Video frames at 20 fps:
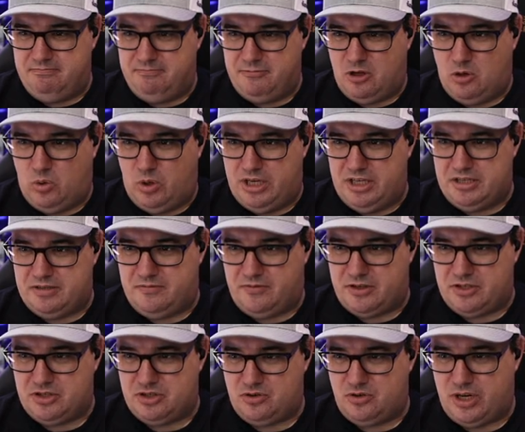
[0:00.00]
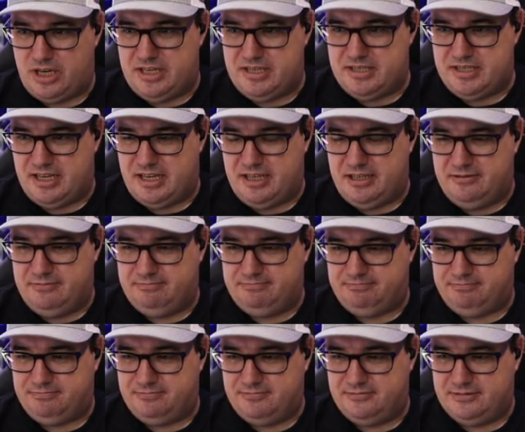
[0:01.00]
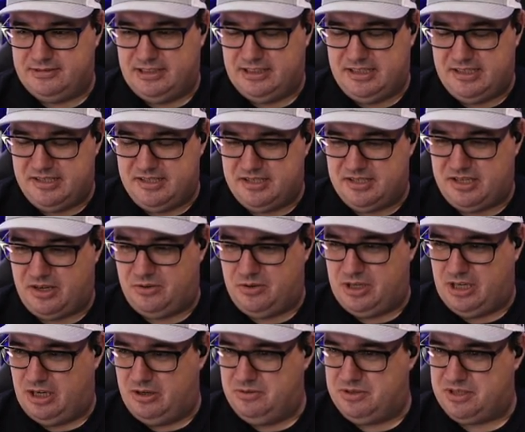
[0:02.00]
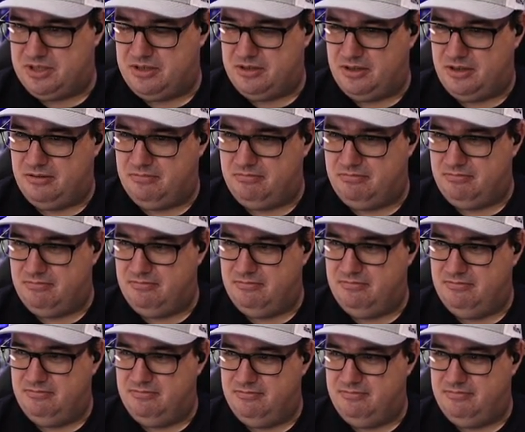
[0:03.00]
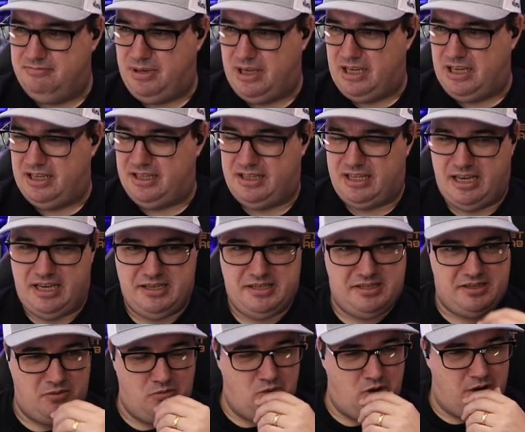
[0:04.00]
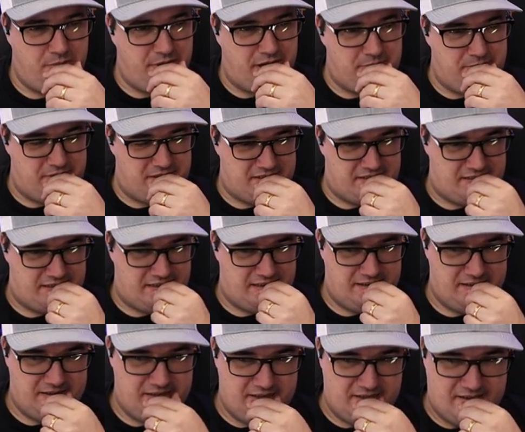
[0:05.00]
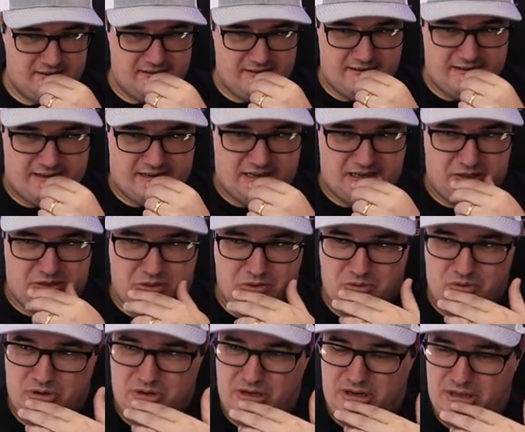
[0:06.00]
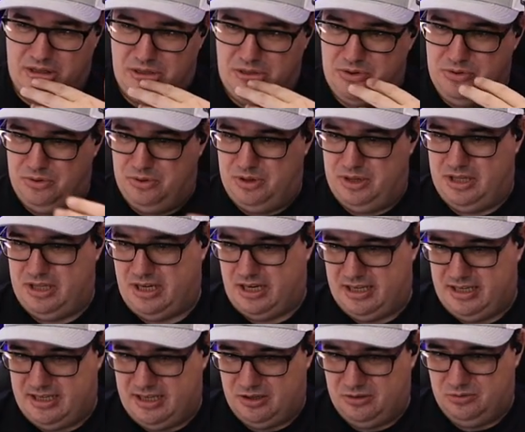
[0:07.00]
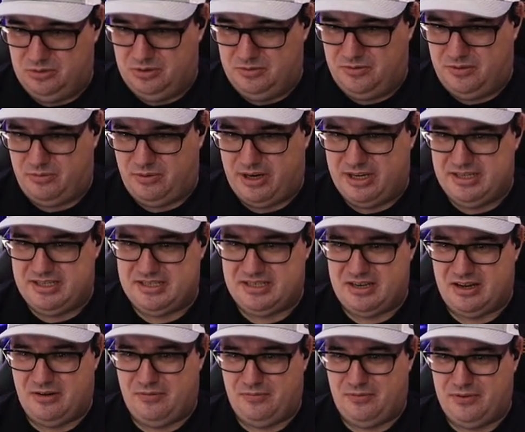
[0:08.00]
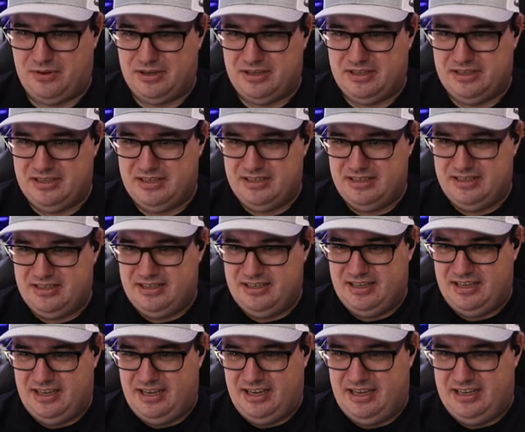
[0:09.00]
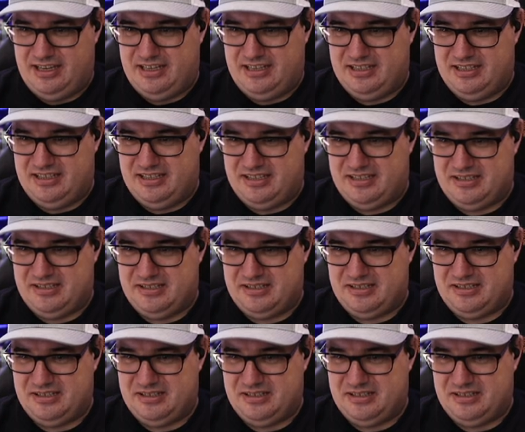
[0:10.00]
Quite frustrating. So close to being there. So what am I missing? I thought that I'd done all of the right stuff. Edit this.